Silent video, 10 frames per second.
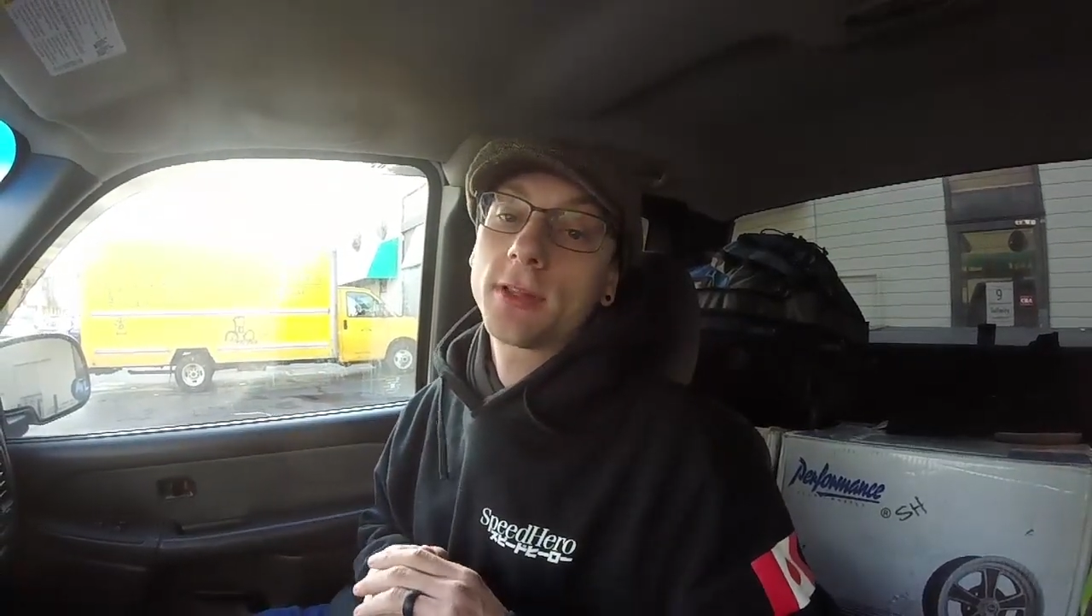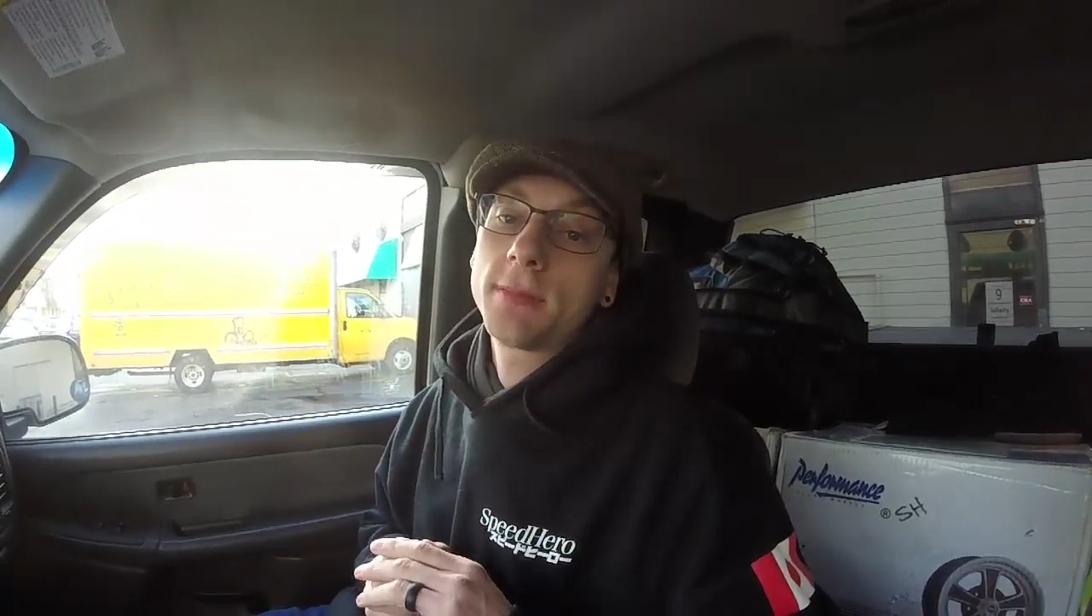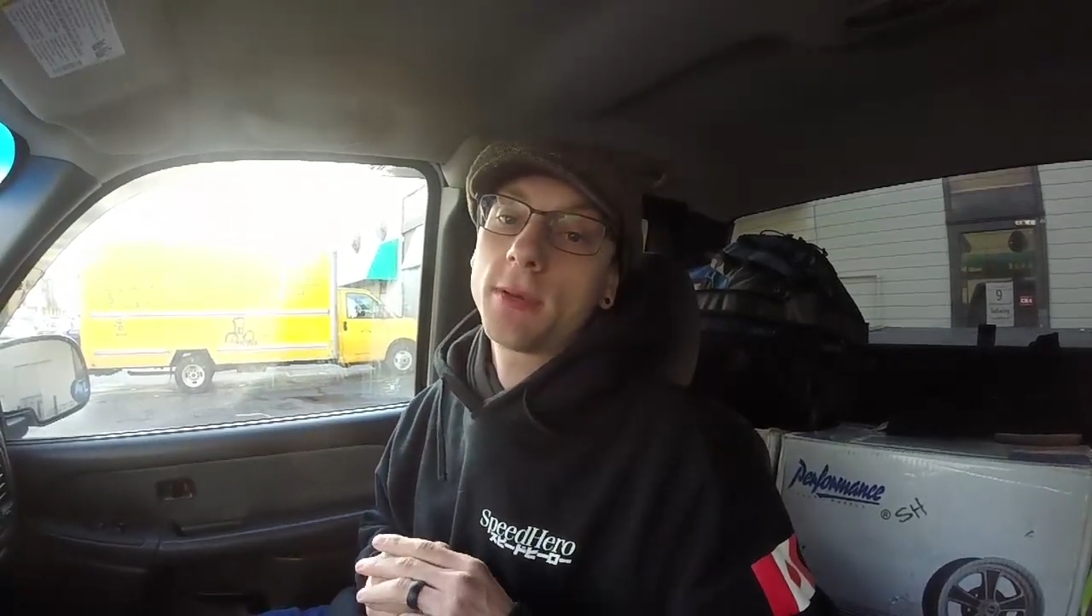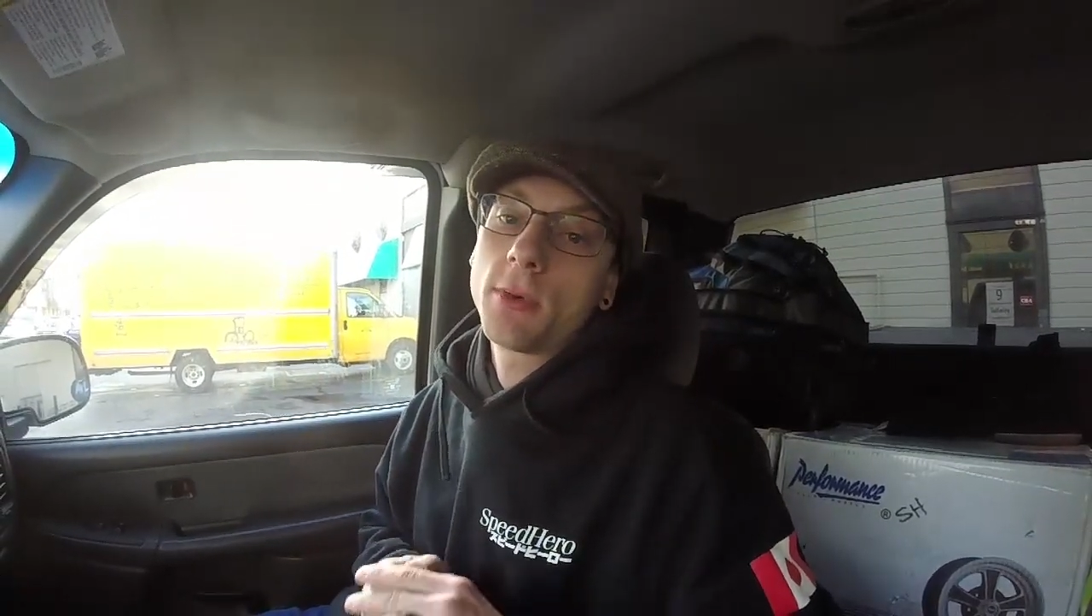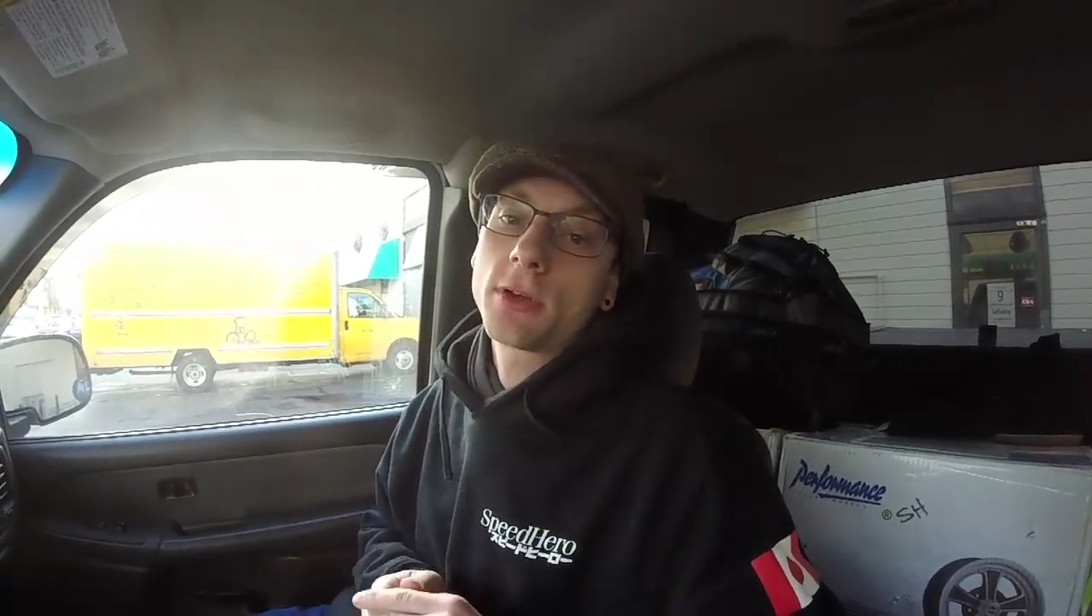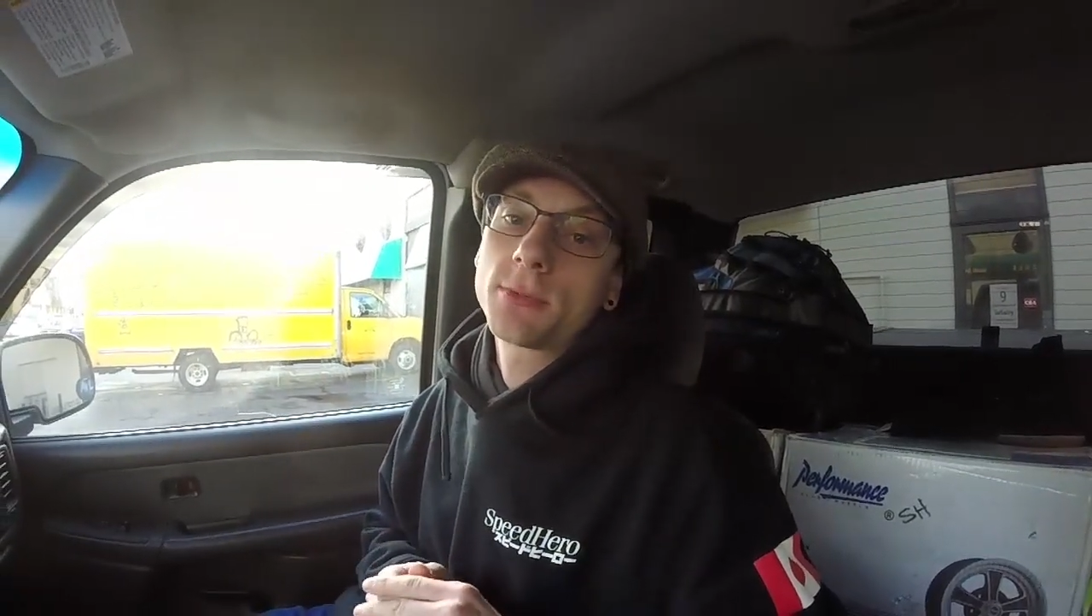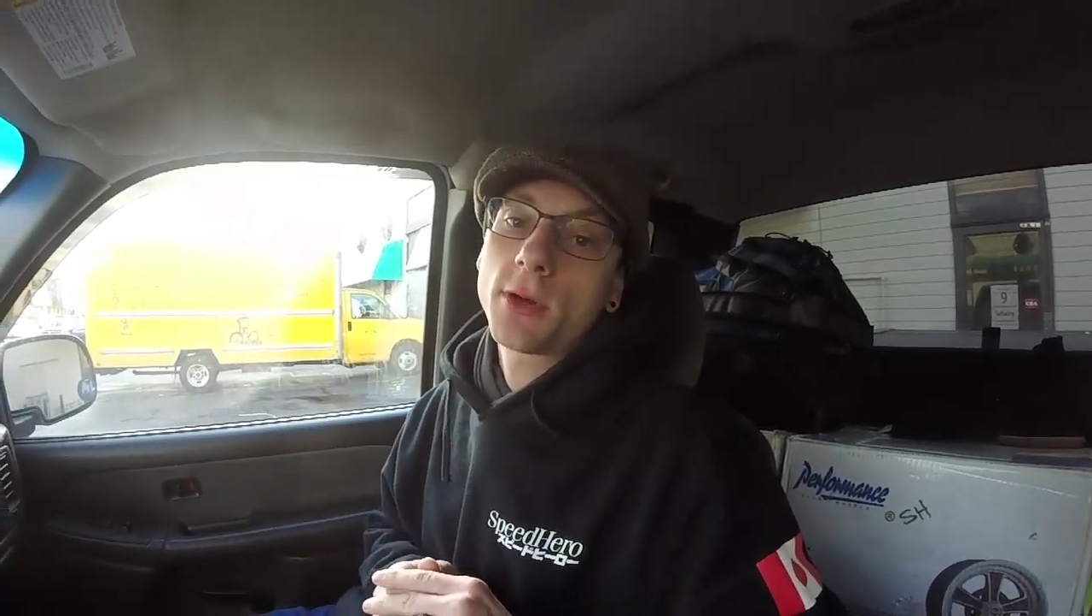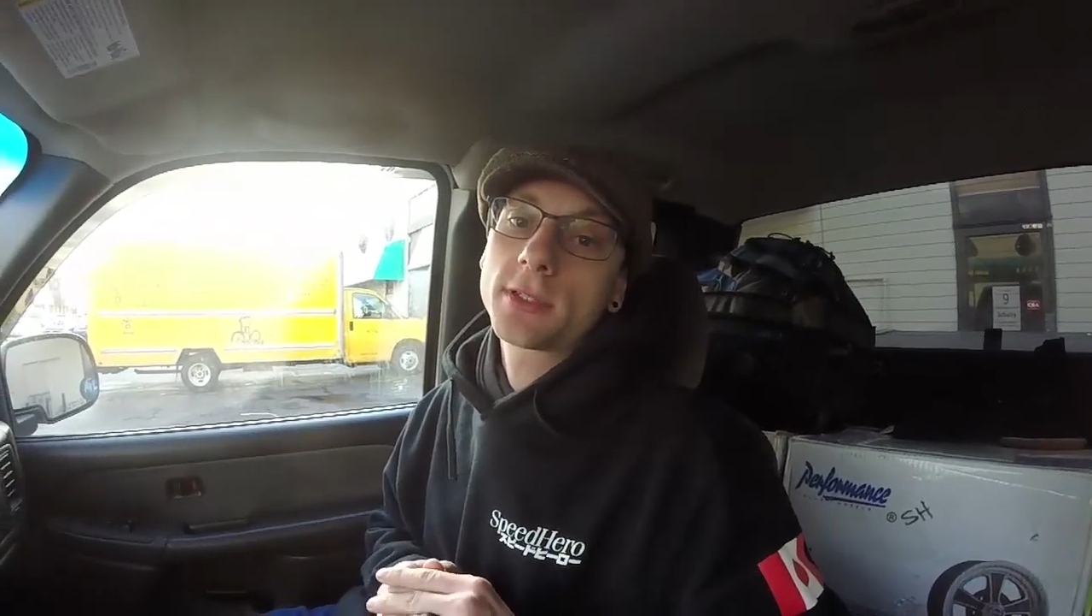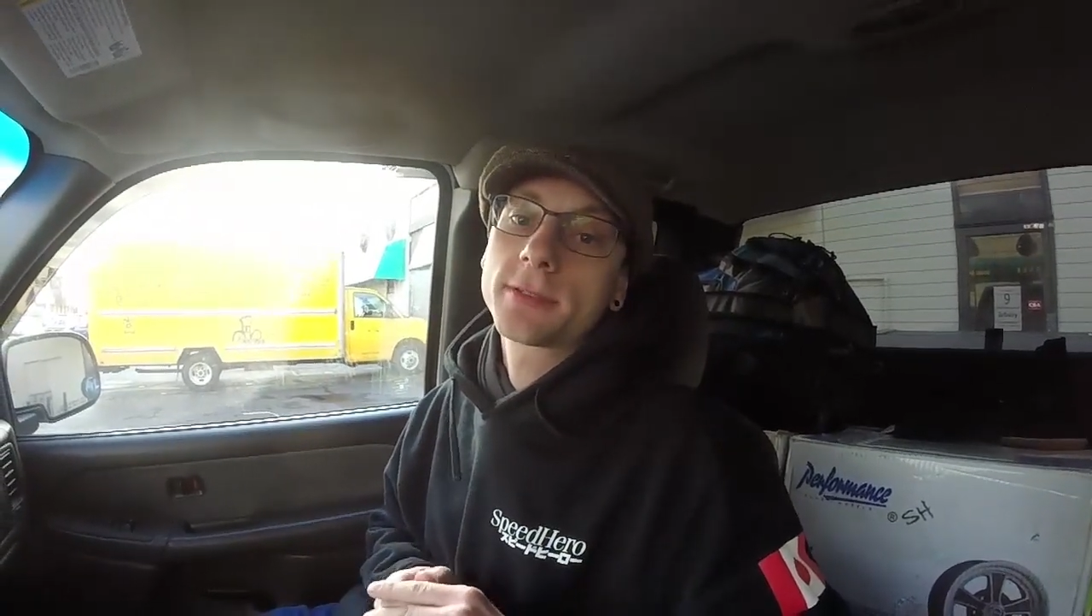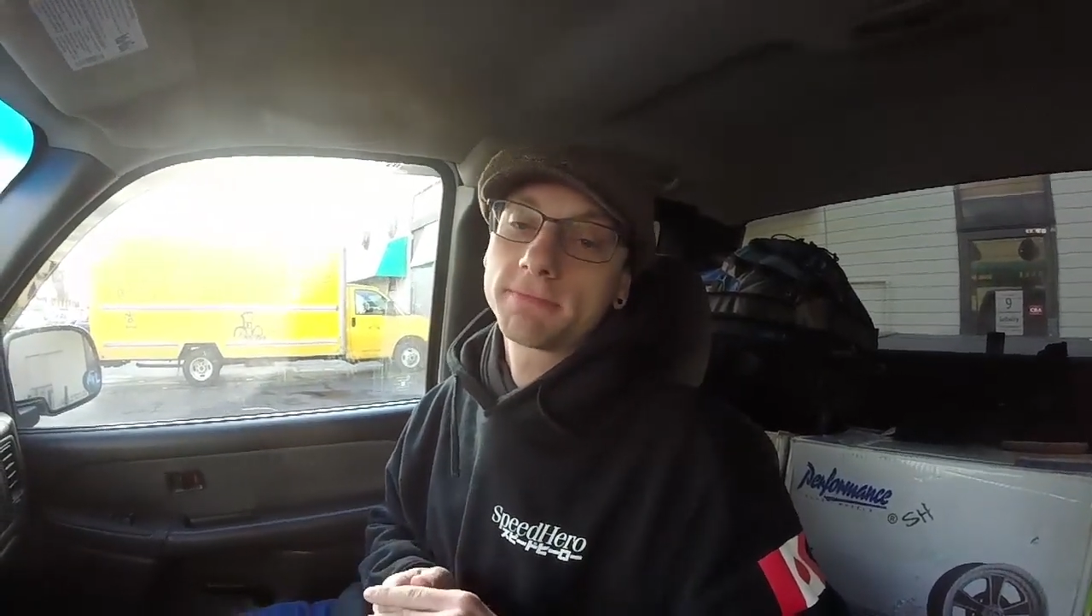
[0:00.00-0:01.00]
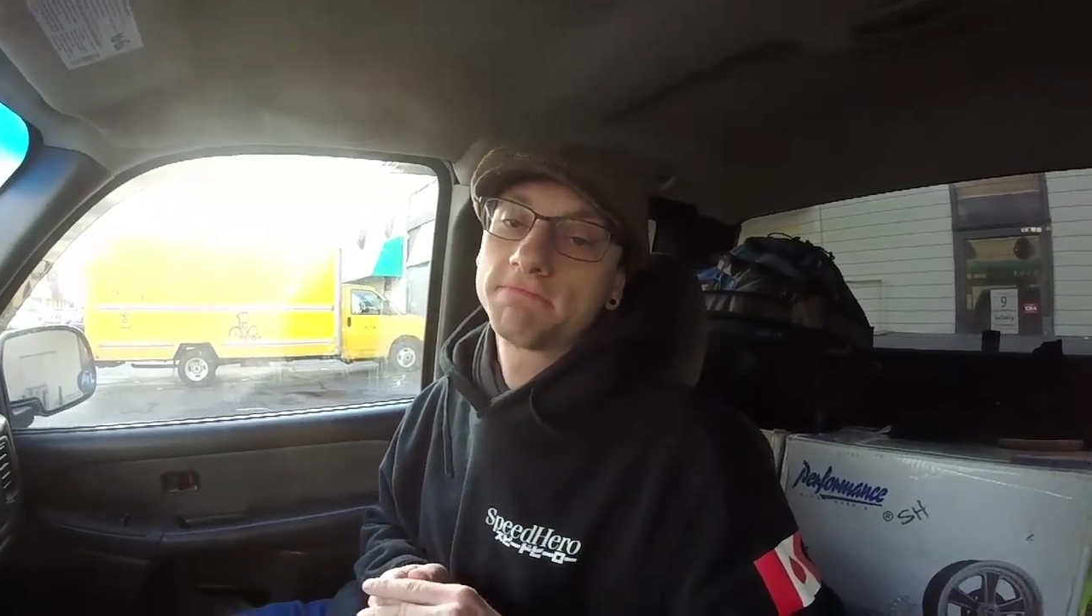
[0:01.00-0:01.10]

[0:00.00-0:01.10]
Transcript: Columbia motorsports